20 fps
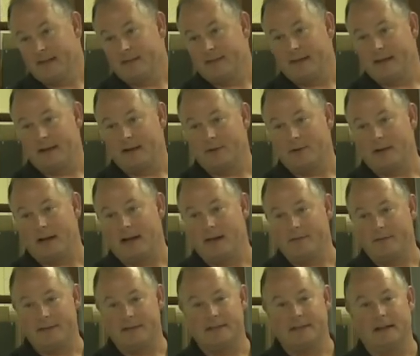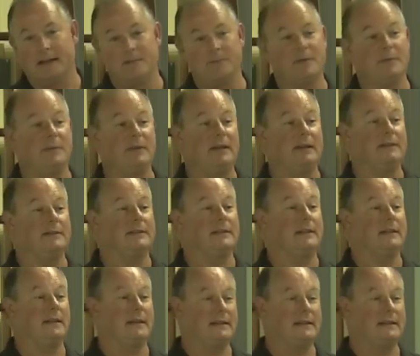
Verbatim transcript: They go out, they set up the PLC,